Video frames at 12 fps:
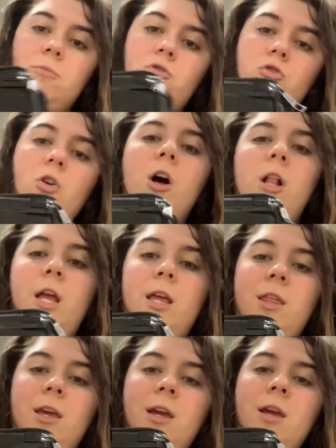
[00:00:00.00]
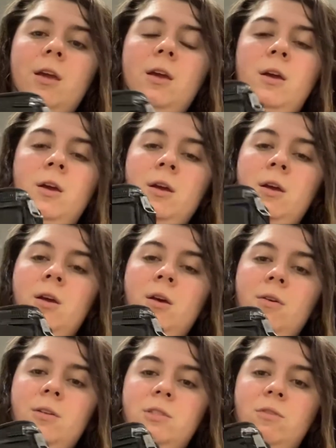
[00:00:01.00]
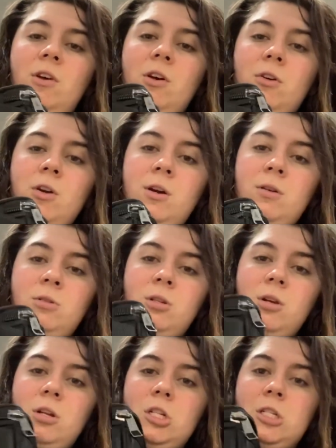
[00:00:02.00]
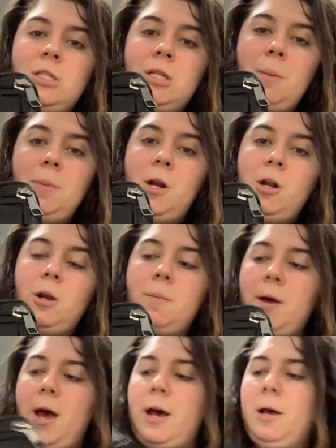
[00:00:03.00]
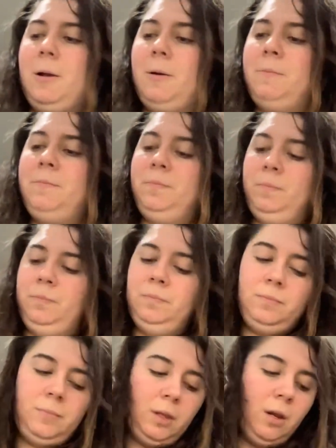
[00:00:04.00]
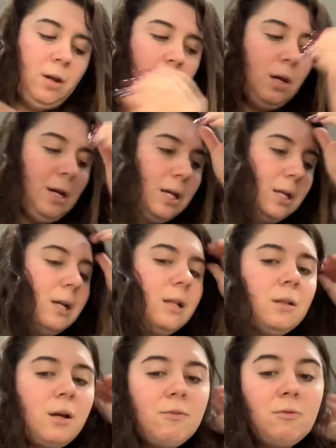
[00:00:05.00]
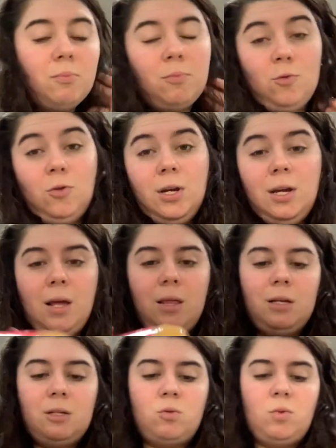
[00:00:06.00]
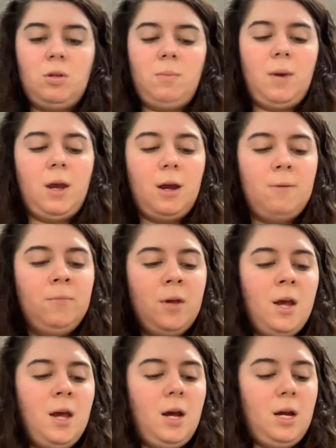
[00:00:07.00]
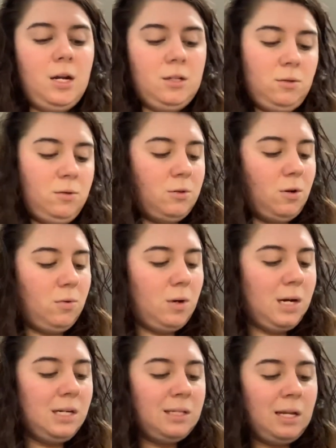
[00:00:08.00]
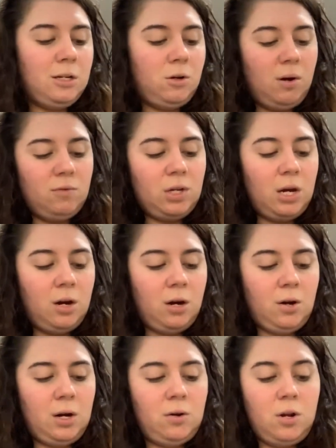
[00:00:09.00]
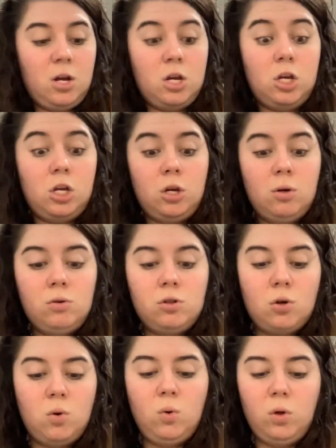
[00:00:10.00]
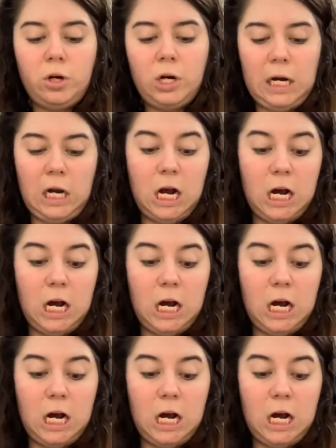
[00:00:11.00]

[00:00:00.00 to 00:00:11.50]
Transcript: trolley thing, Velcro, so you can just slip it on your bag. And I love bringing this with me, and it's so nice that I don't have to carry around a huge cooler and a